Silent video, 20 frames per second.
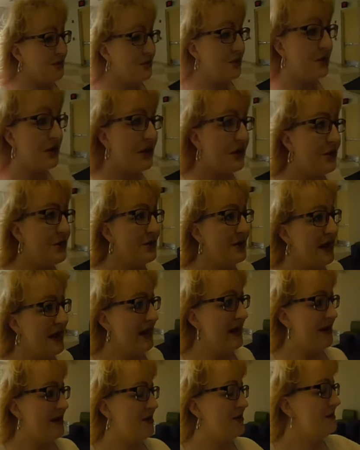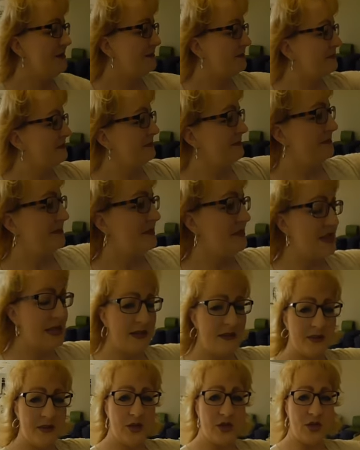we'll go now
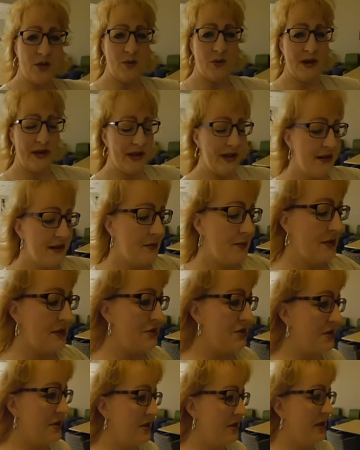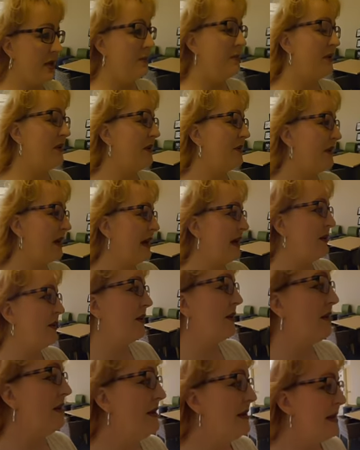down the hallway, I want to show you a couple of
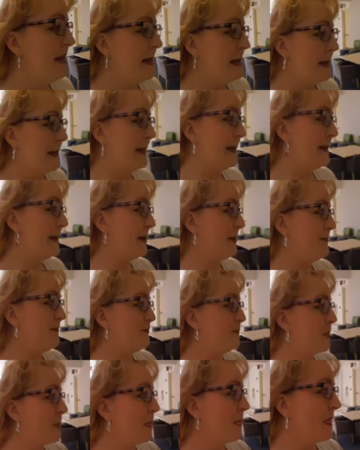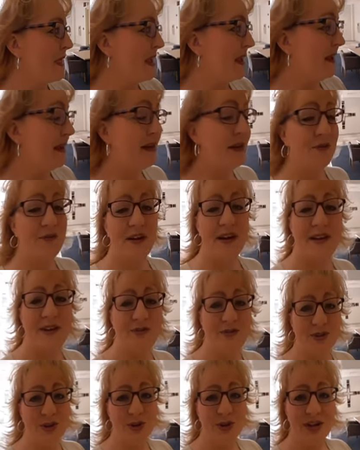our um,
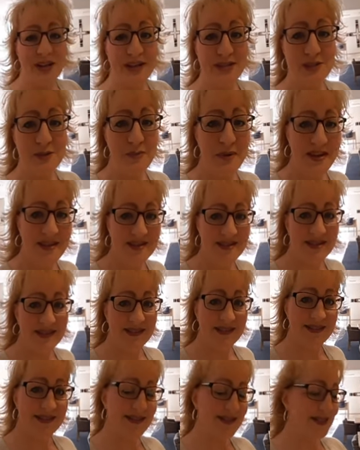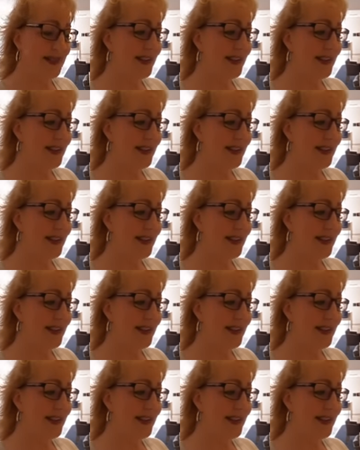innovative learning spaces.